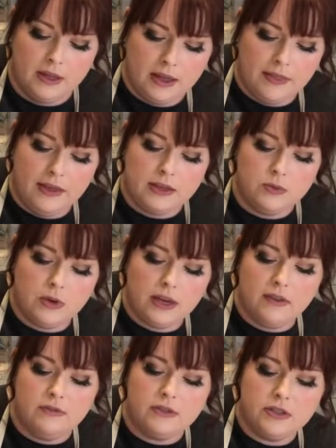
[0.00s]
And that's what
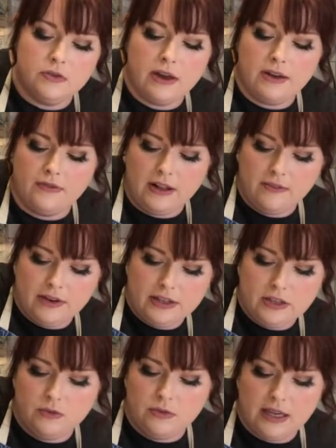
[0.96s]
gives the red velvet
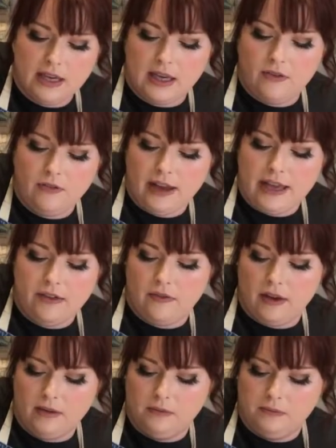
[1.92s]
its unique flavour.